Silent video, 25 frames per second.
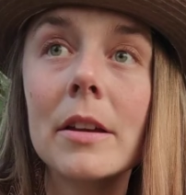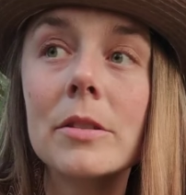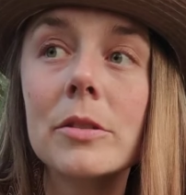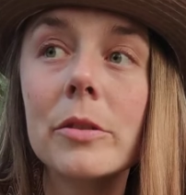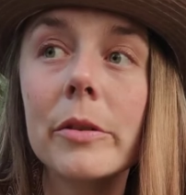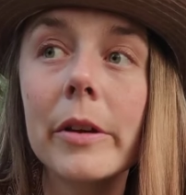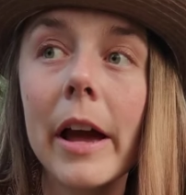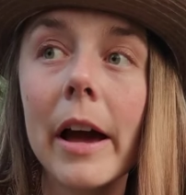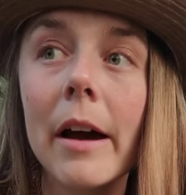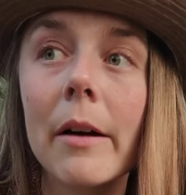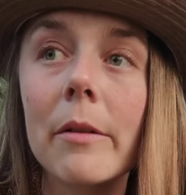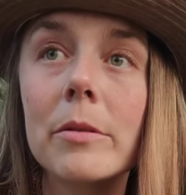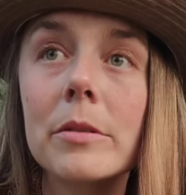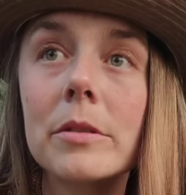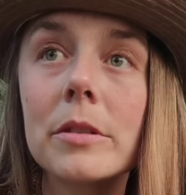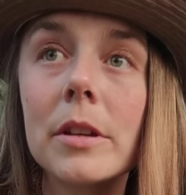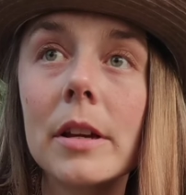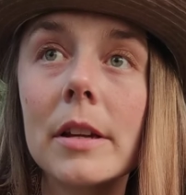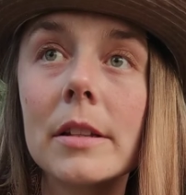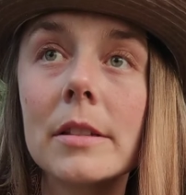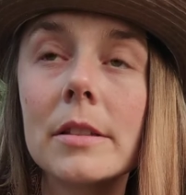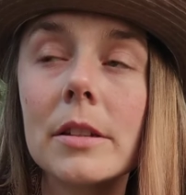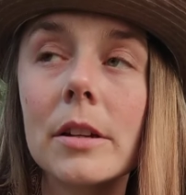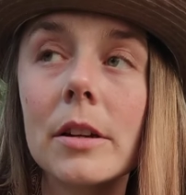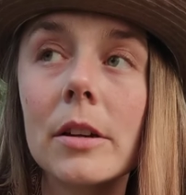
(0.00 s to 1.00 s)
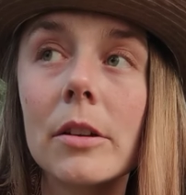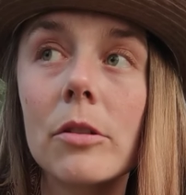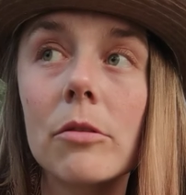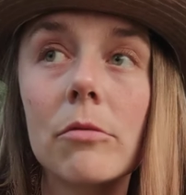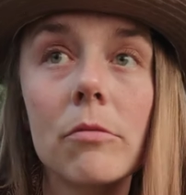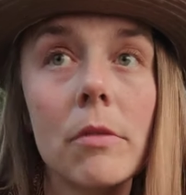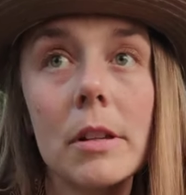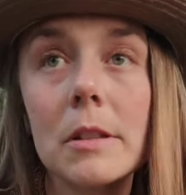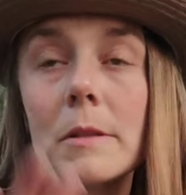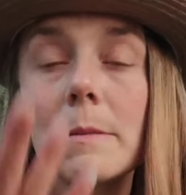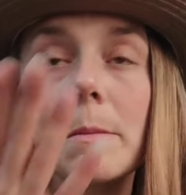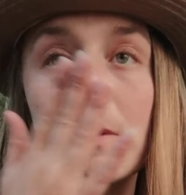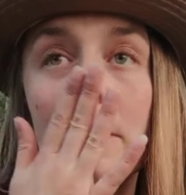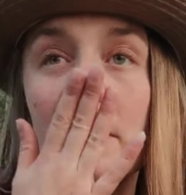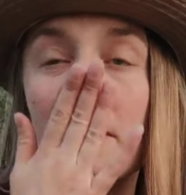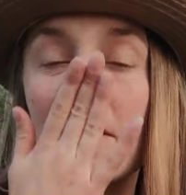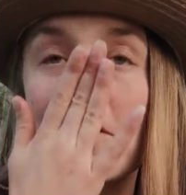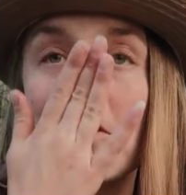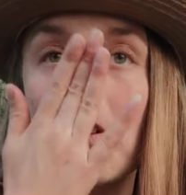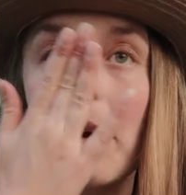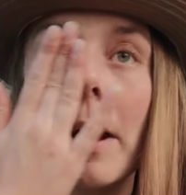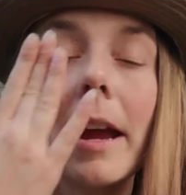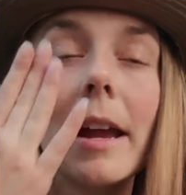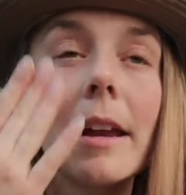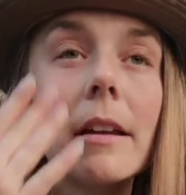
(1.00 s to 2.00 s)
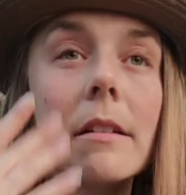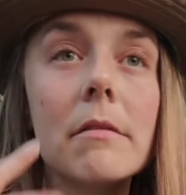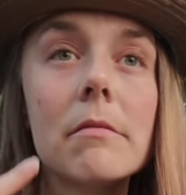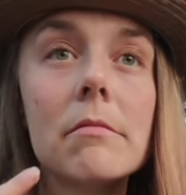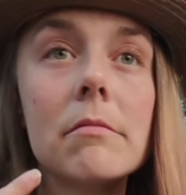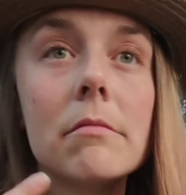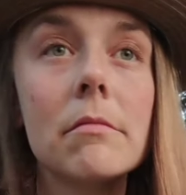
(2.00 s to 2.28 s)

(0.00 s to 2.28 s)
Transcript: So yeah, it was it's a it's been a great